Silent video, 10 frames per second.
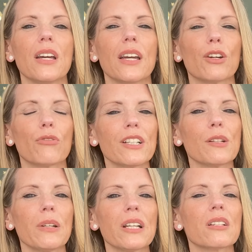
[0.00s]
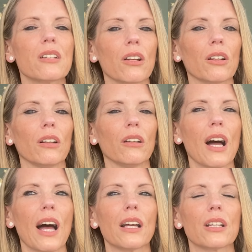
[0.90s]
incredibly
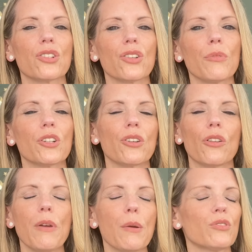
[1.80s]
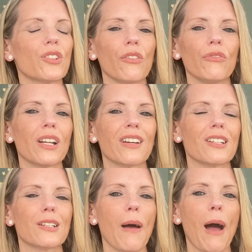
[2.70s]
subtle, uh, and so much so that people don't realize
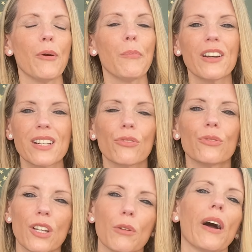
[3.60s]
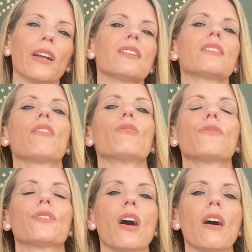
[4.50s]
its power, but it's on autopilot. It's there all
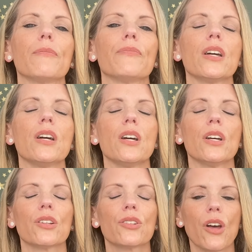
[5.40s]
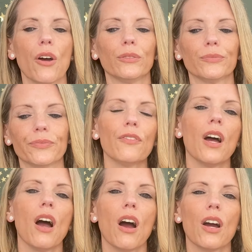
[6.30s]
the time. So
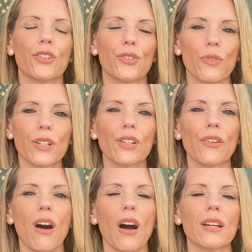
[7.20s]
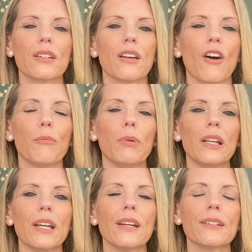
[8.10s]
talking to your higher self,
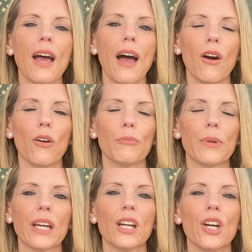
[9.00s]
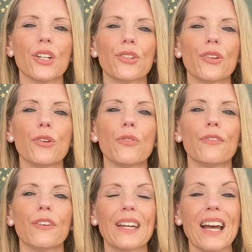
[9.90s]
please help me to
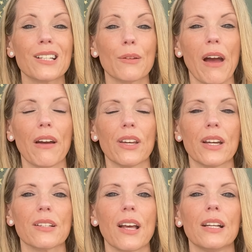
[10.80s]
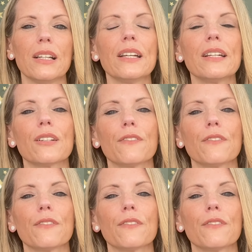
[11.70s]
forget about this at least